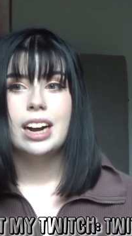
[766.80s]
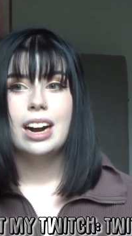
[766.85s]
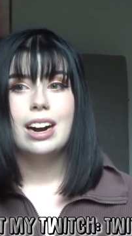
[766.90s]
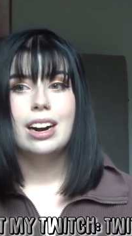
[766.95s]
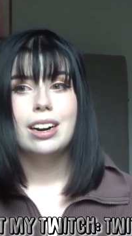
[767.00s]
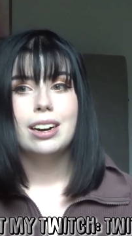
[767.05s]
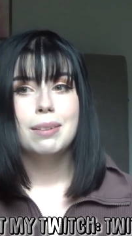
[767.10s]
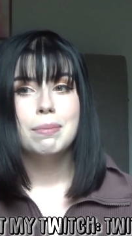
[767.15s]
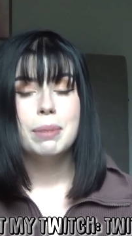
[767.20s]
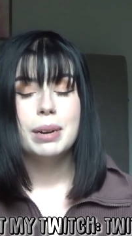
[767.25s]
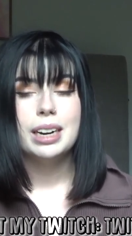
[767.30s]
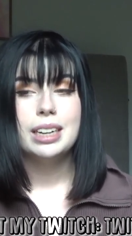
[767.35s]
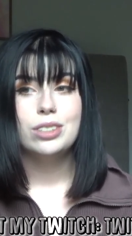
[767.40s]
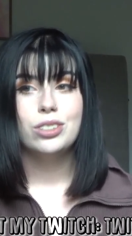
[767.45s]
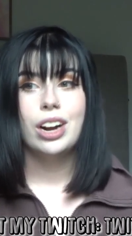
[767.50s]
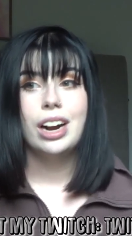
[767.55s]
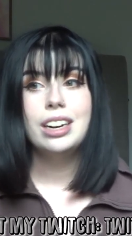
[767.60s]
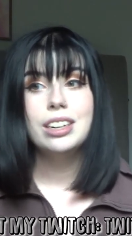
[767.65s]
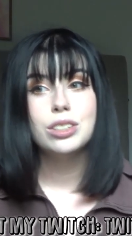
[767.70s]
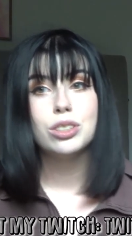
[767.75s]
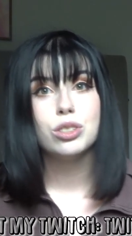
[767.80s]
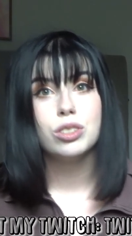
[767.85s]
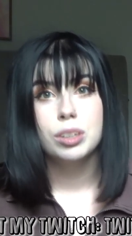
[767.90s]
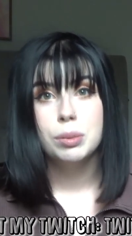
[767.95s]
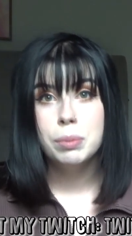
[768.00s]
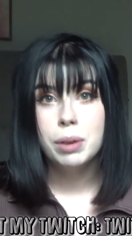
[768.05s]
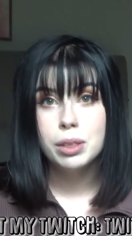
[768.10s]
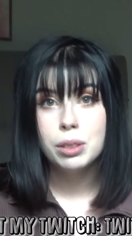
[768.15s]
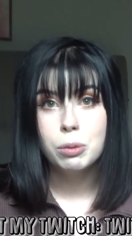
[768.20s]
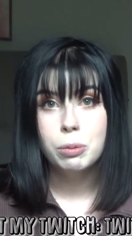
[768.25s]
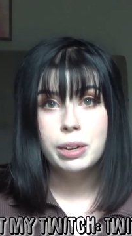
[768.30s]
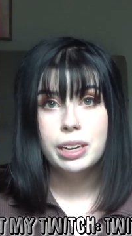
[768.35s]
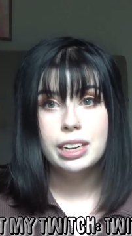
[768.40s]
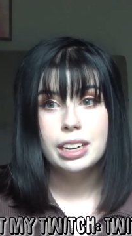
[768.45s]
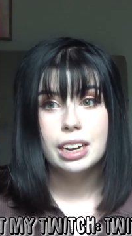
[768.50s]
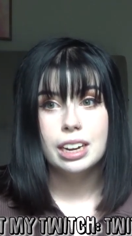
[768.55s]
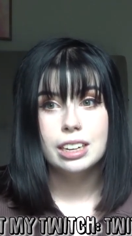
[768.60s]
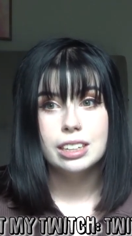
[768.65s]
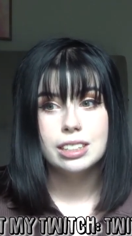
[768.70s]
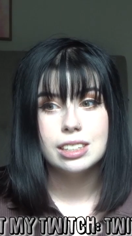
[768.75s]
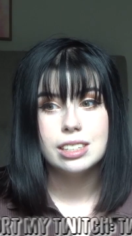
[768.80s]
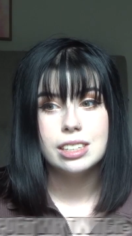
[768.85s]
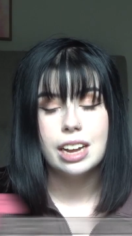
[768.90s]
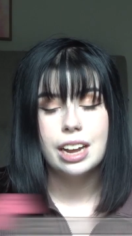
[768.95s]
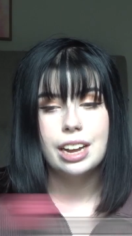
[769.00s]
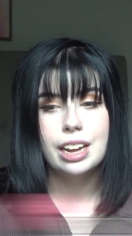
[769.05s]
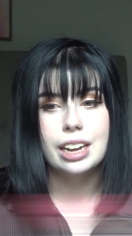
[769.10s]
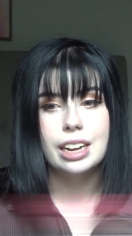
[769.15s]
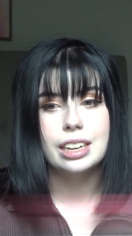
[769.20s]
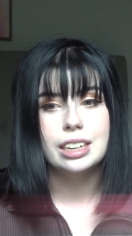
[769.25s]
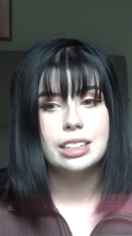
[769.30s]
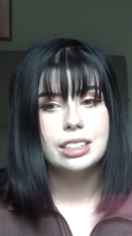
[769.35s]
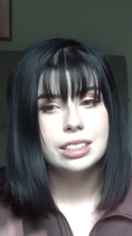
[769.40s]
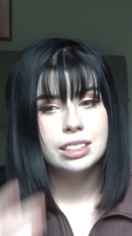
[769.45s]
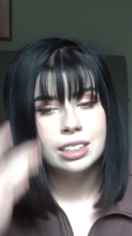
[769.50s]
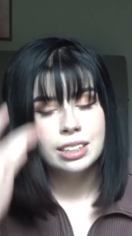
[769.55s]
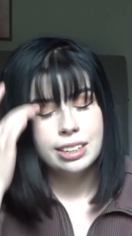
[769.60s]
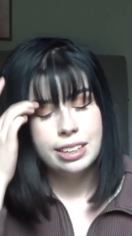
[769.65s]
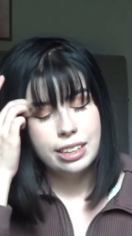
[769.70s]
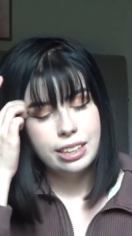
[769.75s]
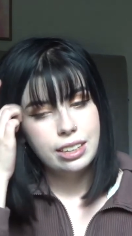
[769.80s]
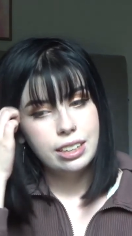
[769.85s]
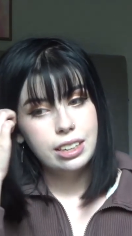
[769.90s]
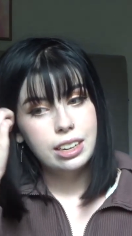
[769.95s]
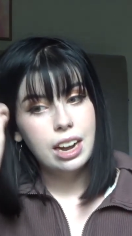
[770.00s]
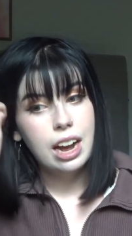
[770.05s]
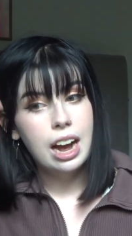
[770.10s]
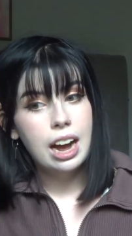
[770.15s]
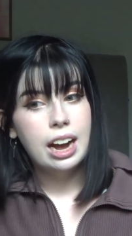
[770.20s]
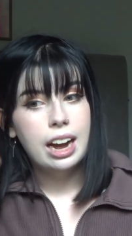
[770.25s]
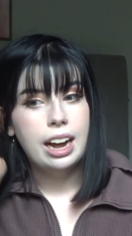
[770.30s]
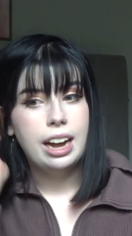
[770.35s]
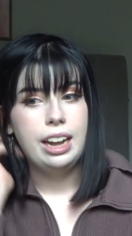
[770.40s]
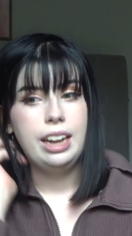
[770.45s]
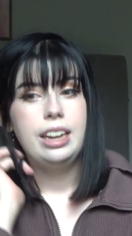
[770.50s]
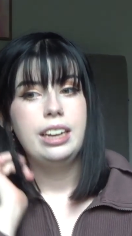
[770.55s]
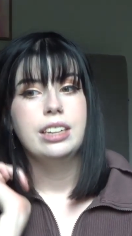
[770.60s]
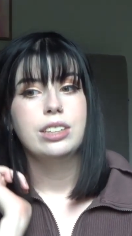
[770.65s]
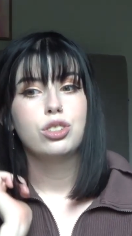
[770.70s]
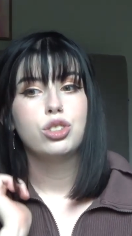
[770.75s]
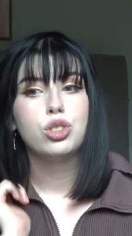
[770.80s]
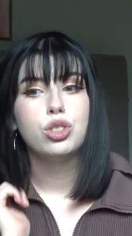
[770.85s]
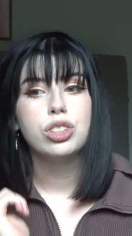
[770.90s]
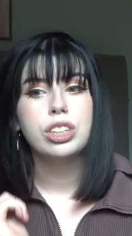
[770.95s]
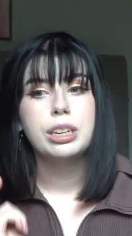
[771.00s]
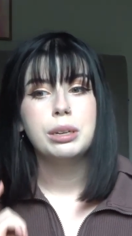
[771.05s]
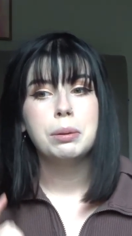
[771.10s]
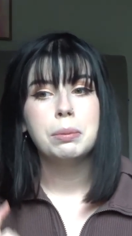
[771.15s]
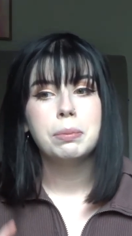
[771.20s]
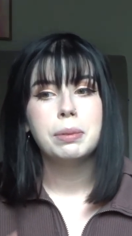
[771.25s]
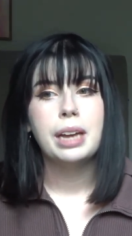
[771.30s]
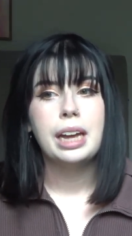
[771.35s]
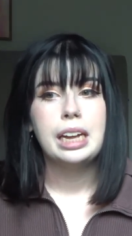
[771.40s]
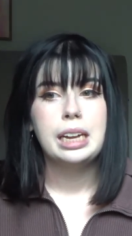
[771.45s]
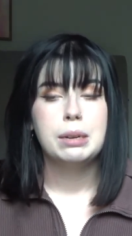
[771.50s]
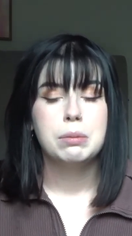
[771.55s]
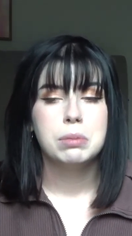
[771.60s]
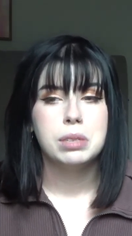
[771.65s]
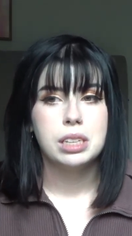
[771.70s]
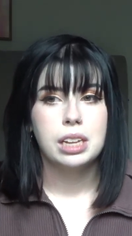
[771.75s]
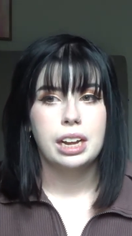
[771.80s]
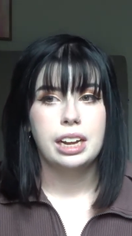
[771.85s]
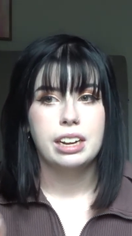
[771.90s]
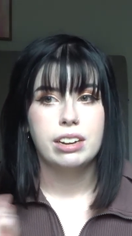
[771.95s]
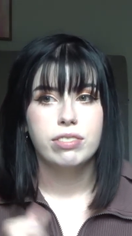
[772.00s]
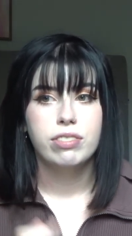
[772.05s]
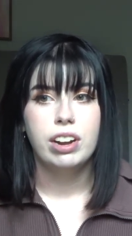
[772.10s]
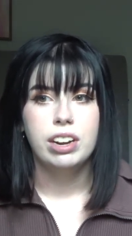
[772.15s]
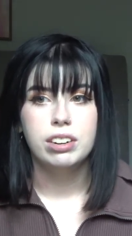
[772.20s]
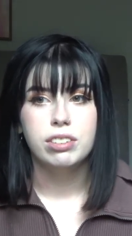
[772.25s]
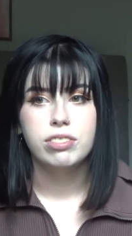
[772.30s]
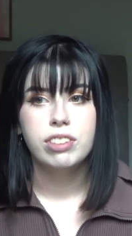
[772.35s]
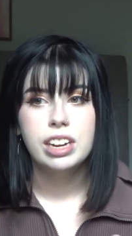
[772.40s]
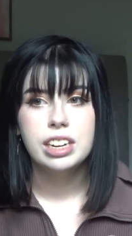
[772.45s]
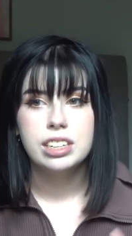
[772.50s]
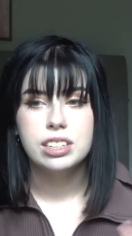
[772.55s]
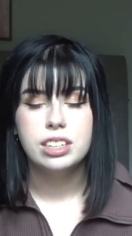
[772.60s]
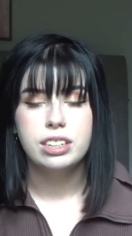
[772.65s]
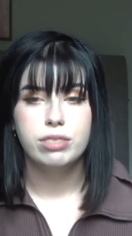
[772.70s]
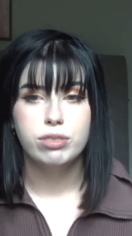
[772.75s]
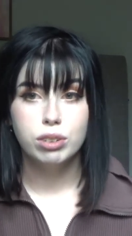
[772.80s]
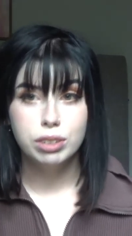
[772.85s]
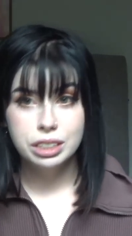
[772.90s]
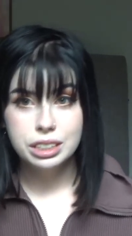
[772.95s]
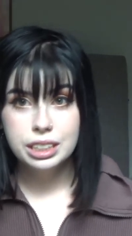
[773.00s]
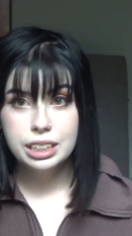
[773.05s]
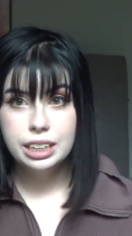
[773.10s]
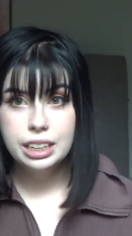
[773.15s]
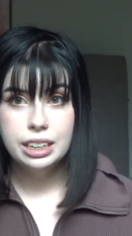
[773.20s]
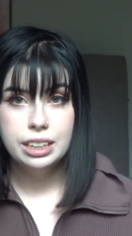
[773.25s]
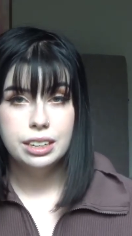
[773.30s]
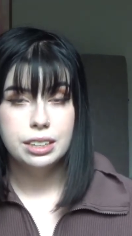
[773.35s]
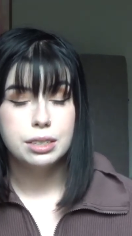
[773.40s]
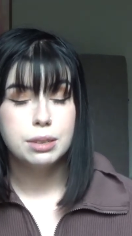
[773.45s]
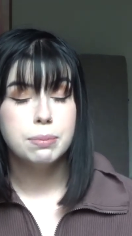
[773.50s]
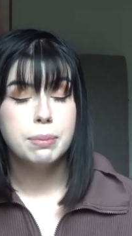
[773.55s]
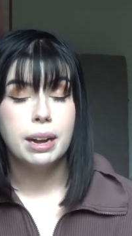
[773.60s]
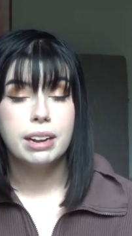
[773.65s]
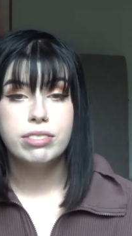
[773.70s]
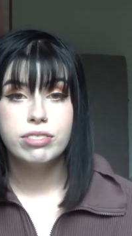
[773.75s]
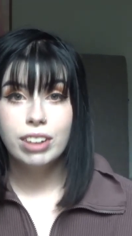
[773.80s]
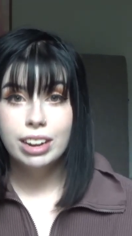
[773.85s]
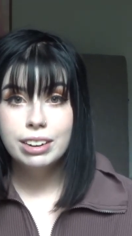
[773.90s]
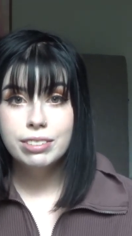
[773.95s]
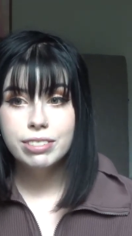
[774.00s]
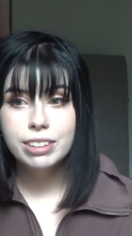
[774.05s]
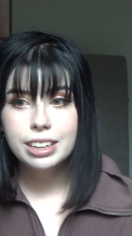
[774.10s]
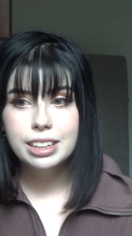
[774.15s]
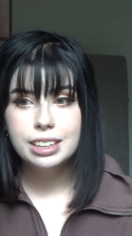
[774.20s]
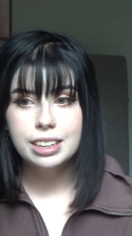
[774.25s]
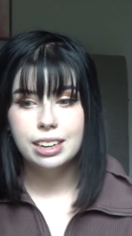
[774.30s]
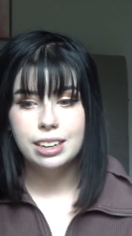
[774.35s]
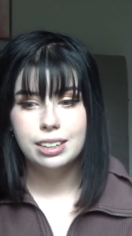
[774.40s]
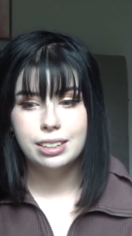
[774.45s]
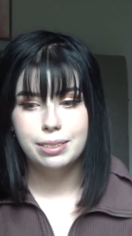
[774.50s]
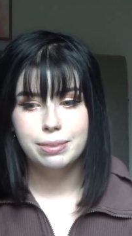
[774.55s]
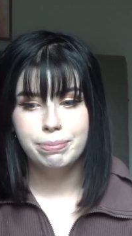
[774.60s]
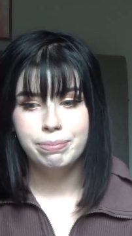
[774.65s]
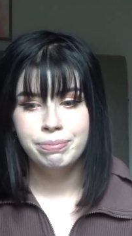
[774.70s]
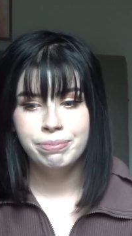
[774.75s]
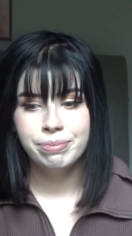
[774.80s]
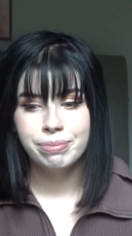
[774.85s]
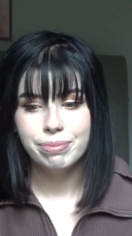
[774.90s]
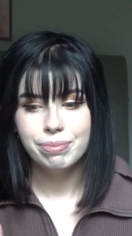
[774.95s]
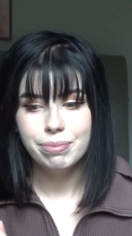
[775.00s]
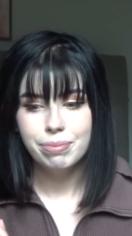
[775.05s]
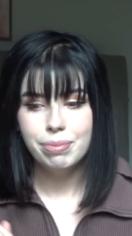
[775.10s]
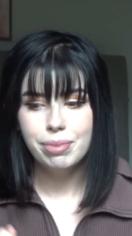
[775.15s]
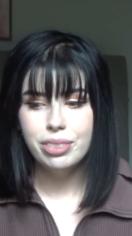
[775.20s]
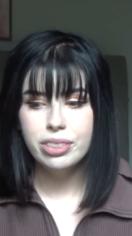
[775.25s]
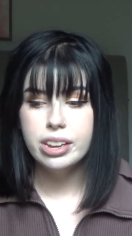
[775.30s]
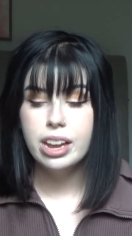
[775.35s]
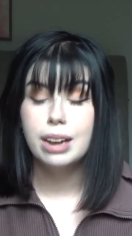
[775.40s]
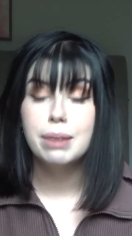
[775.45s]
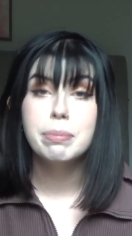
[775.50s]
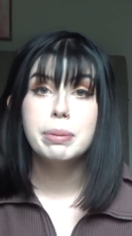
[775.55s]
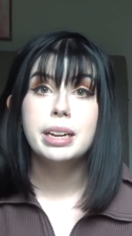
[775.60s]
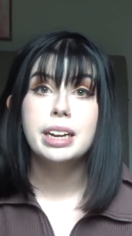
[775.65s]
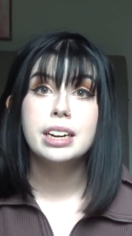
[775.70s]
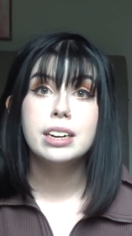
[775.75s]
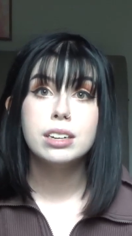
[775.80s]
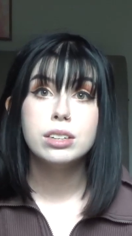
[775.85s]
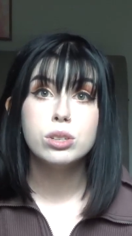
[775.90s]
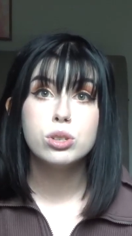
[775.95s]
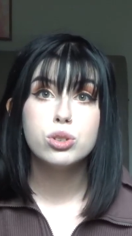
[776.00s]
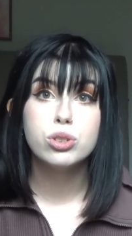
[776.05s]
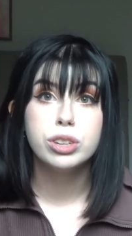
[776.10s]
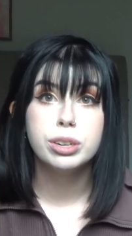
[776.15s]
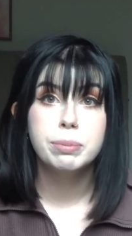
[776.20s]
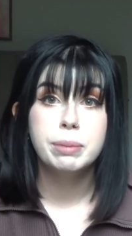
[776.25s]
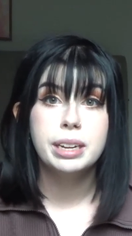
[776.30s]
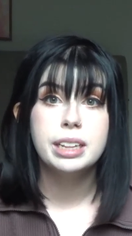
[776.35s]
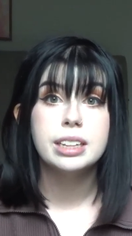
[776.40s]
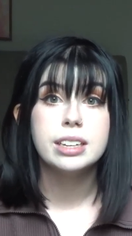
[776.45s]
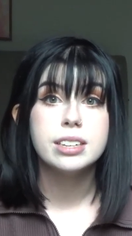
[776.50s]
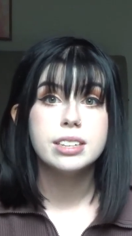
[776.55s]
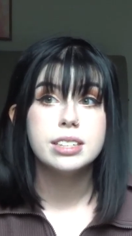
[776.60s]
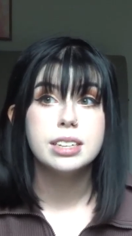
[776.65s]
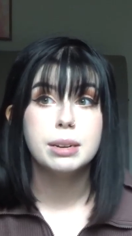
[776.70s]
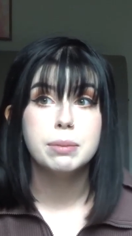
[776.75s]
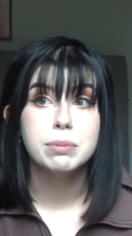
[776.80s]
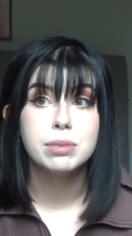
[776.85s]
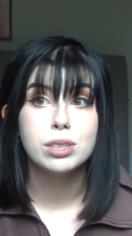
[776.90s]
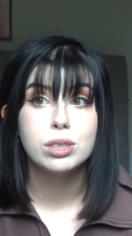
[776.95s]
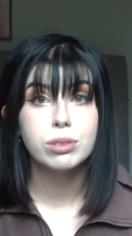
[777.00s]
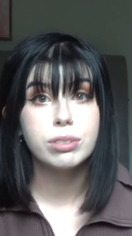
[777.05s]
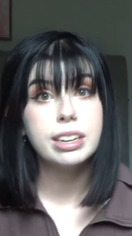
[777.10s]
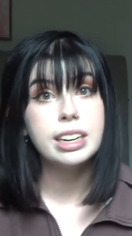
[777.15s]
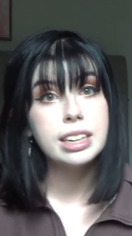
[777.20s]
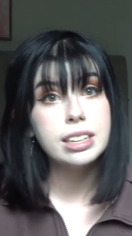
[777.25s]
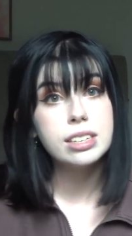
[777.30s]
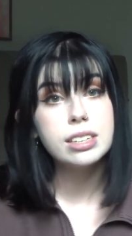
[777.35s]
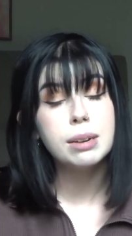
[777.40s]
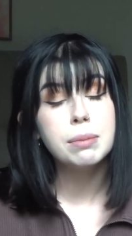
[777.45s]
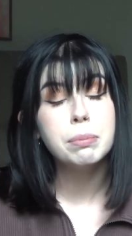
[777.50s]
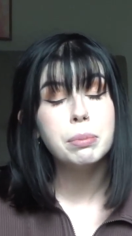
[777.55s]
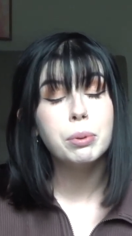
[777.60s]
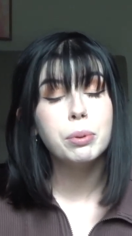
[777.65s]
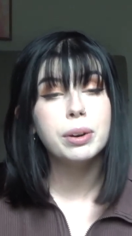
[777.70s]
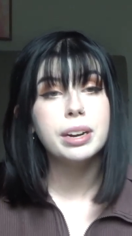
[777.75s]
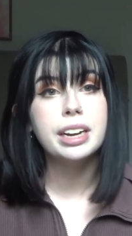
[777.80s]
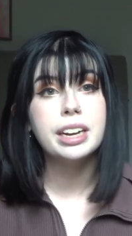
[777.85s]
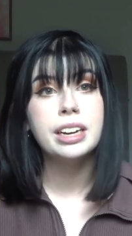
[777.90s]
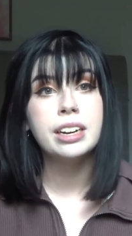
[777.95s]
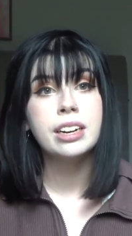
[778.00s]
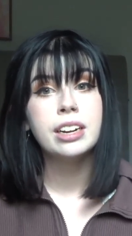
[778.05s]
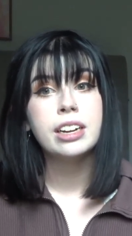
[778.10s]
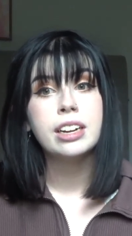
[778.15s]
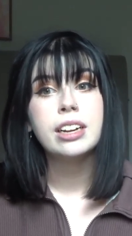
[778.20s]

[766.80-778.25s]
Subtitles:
but I try to stream on the weekends, and I stream games like Final Fantasy 14 is my favorite. I plan on streaming The Sims 3 at some point.